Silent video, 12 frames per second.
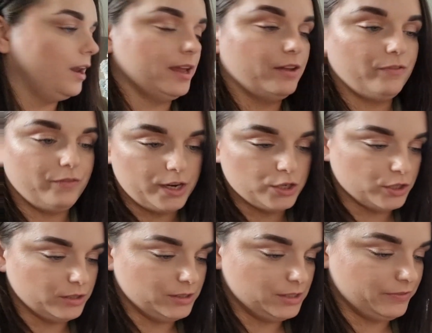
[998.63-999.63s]
like,
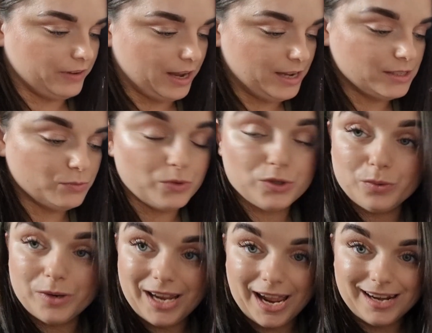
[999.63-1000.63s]
facial device, which
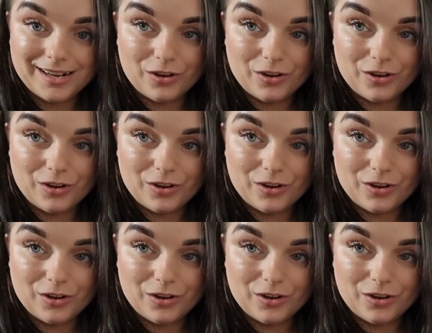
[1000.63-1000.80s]
we've kind